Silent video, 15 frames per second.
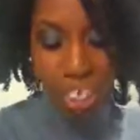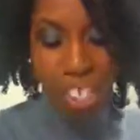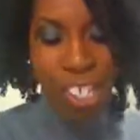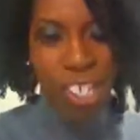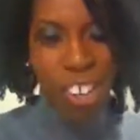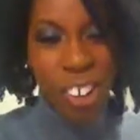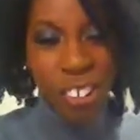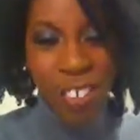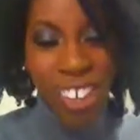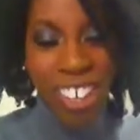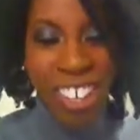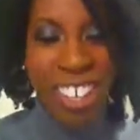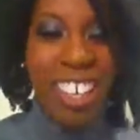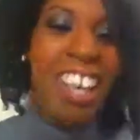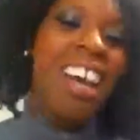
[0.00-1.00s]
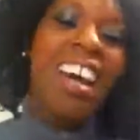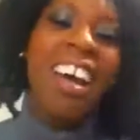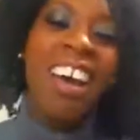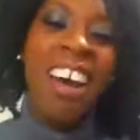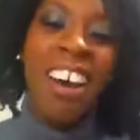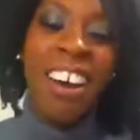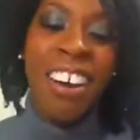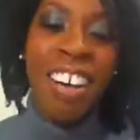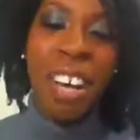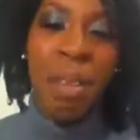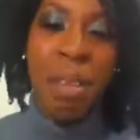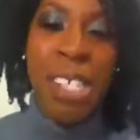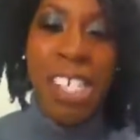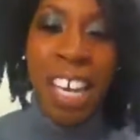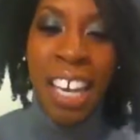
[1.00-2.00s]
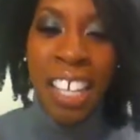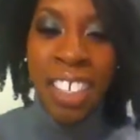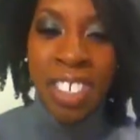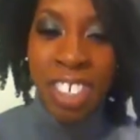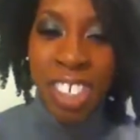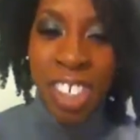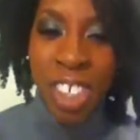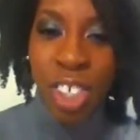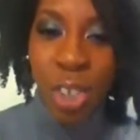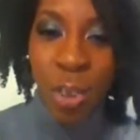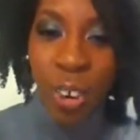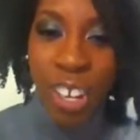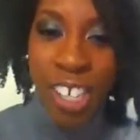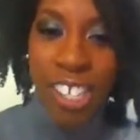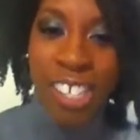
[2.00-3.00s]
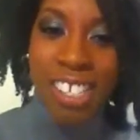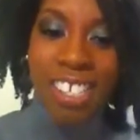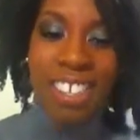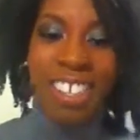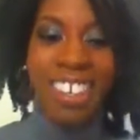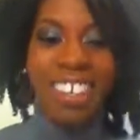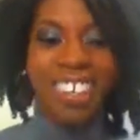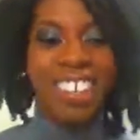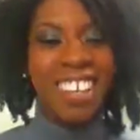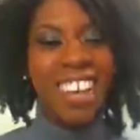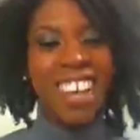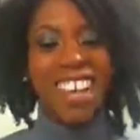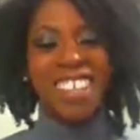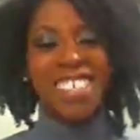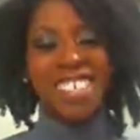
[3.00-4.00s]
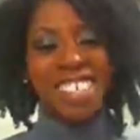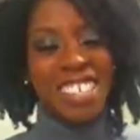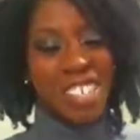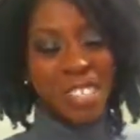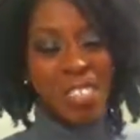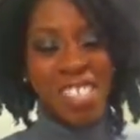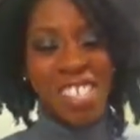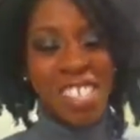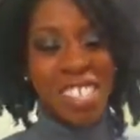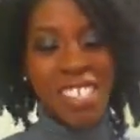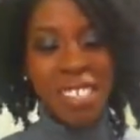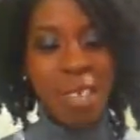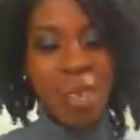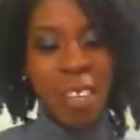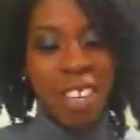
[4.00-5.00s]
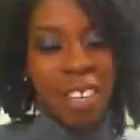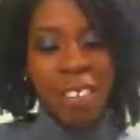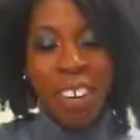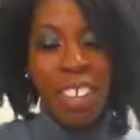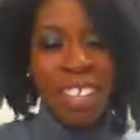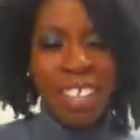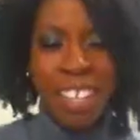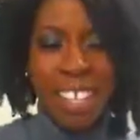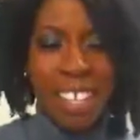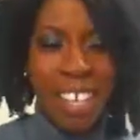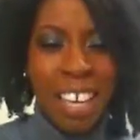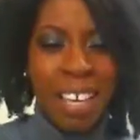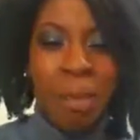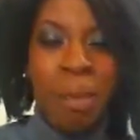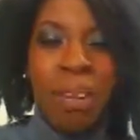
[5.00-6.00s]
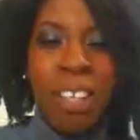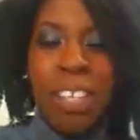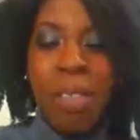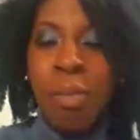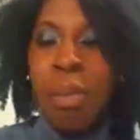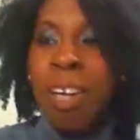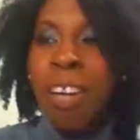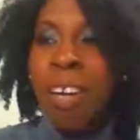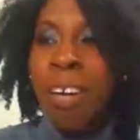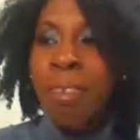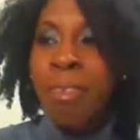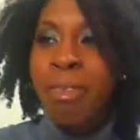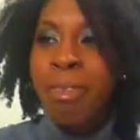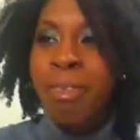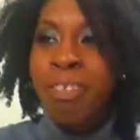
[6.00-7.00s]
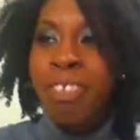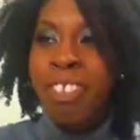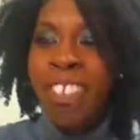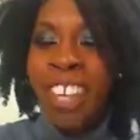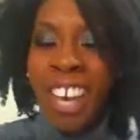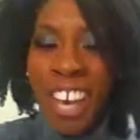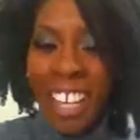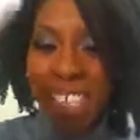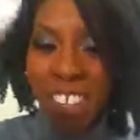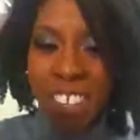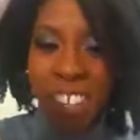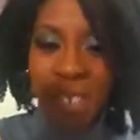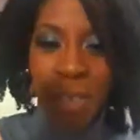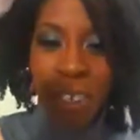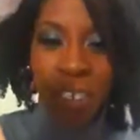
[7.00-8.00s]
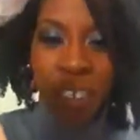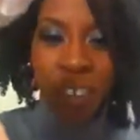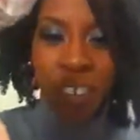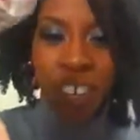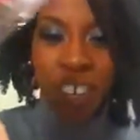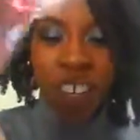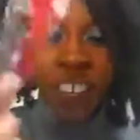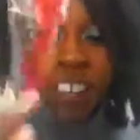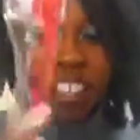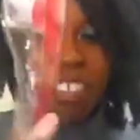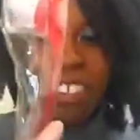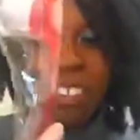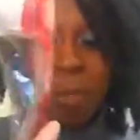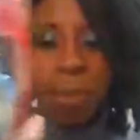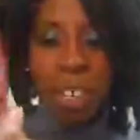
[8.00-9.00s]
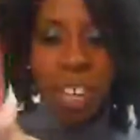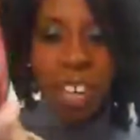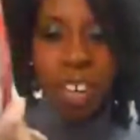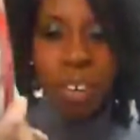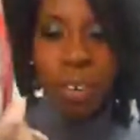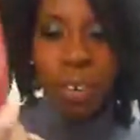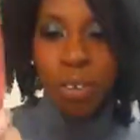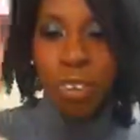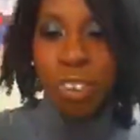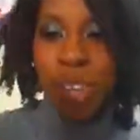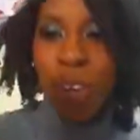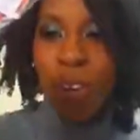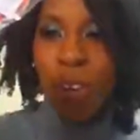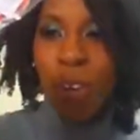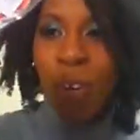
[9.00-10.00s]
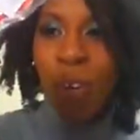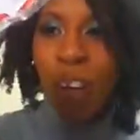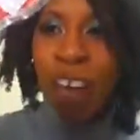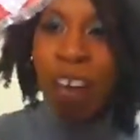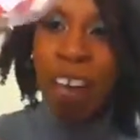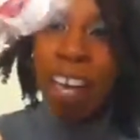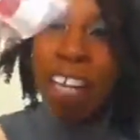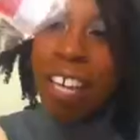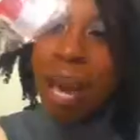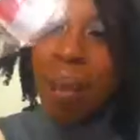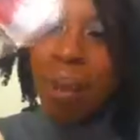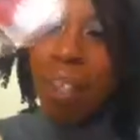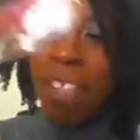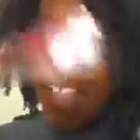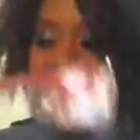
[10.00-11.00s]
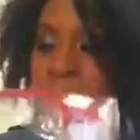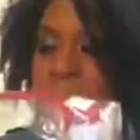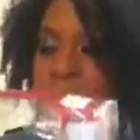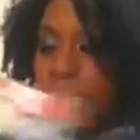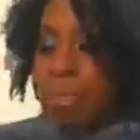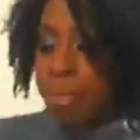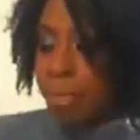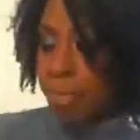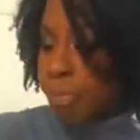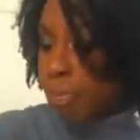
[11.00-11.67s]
She's so funny. Her name is Andrea's Choice. And she has a twin sister, but anyway, that's kind of pointless. But yeah, I saw this in one of her videos, and I thought it'd be kind of cool. So yeah, I picked this up.